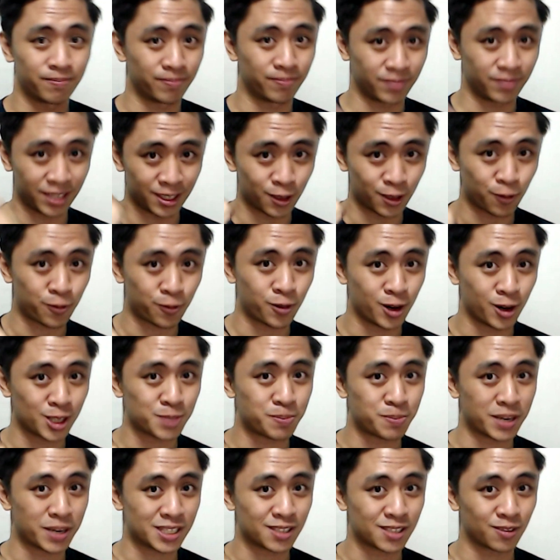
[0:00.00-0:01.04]
in the first
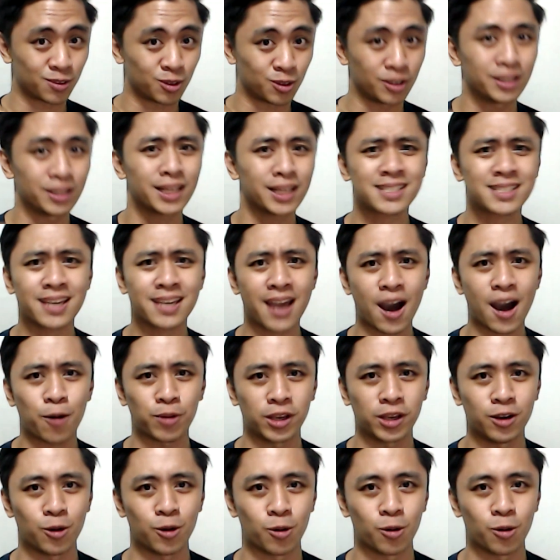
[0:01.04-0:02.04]
best of 3. Let's see how we do.